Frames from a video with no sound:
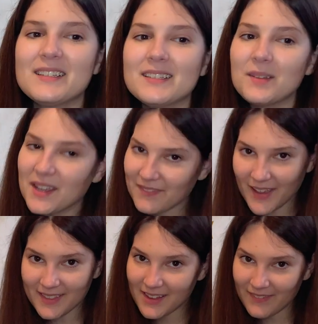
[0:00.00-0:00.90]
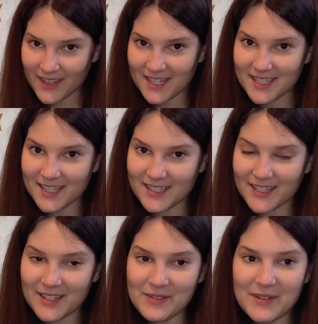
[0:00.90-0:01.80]
So I finally finished There's a
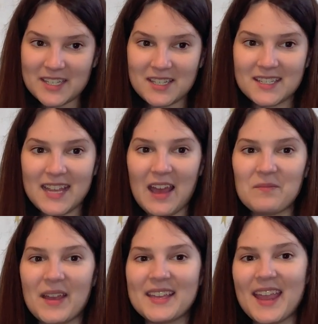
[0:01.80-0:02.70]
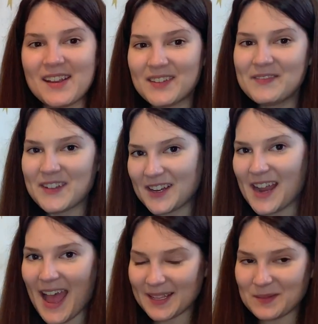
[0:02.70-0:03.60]
New Witch in Town by Carolyn Ritter
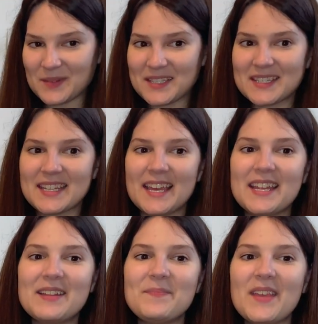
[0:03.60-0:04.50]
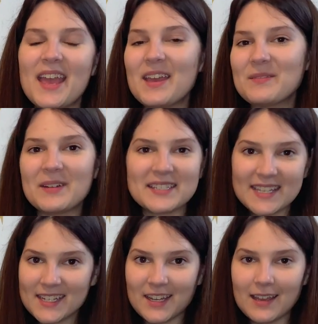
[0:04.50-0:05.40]
Aspenson. It
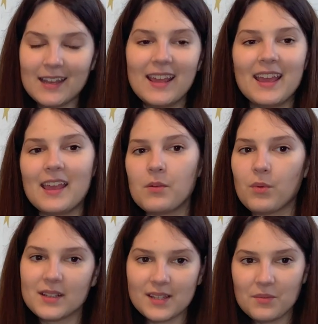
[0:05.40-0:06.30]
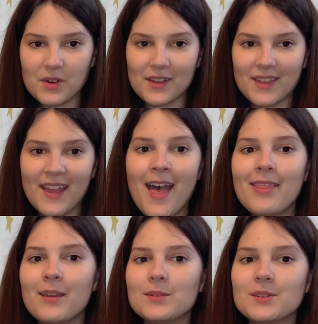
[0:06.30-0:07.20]
wasn't good. It wasn't worth it.
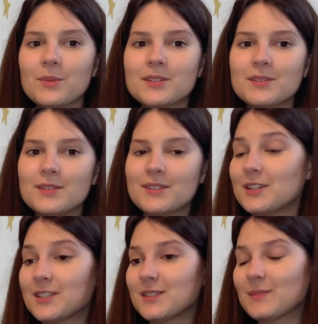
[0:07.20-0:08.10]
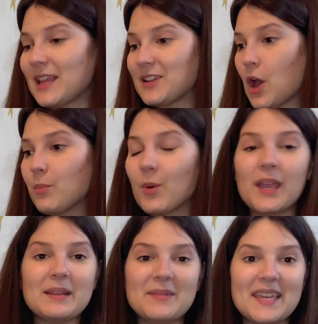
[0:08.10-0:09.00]
There's like no
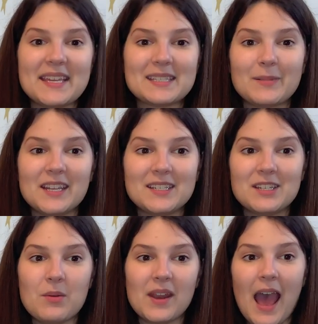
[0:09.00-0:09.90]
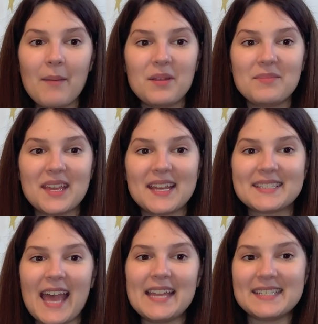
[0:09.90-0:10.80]
point in me explaining to you what happened
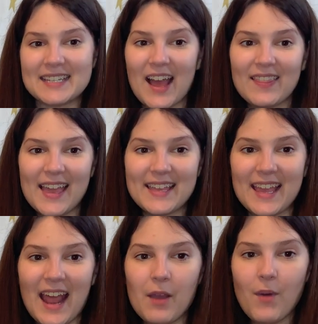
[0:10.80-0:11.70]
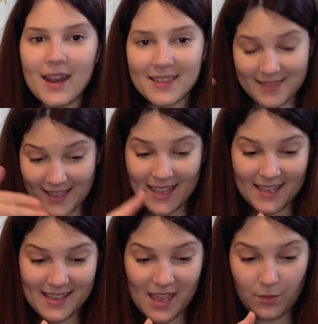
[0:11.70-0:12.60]
because I did not like it. I went in
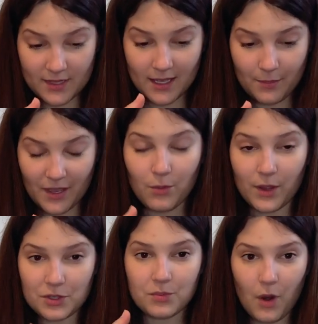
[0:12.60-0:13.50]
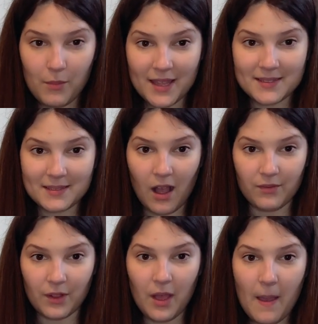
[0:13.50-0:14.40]
thinking it was going to be a witch romance
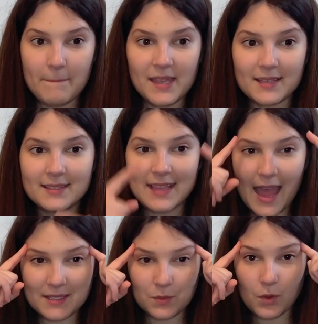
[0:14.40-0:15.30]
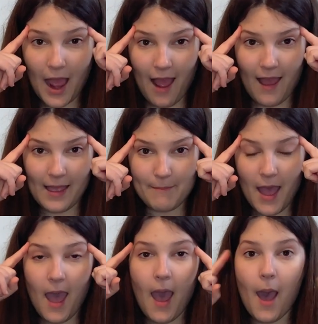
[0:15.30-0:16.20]
novel because that's what I'm
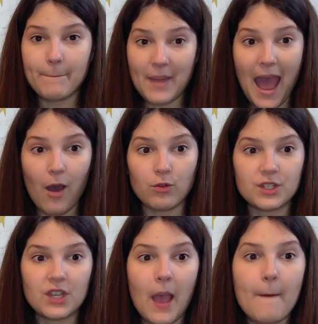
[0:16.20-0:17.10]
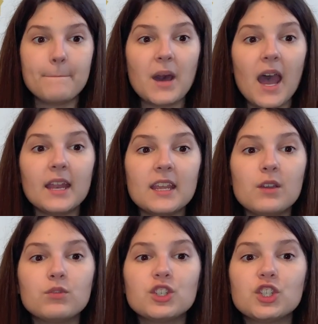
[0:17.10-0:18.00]
about. But
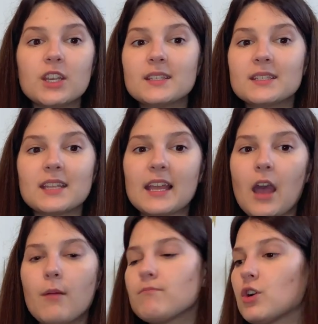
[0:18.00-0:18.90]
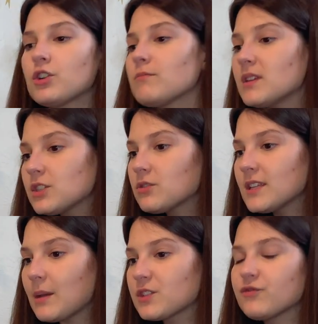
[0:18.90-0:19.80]
it was just like a murder mystery
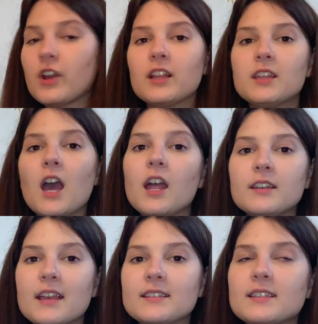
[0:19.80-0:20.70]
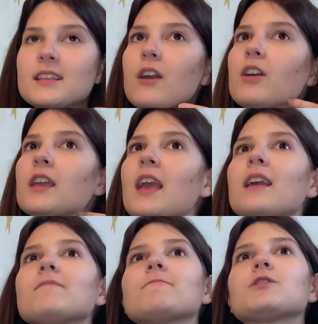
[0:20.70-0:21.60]
that was frankly unnecessary
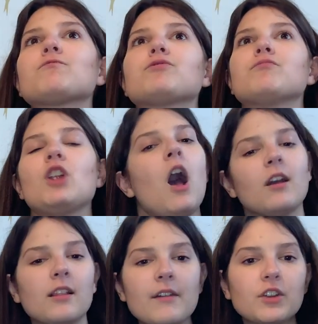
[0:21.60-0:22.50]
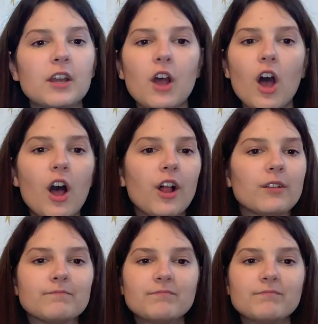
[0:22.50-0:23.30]
and not clever at all.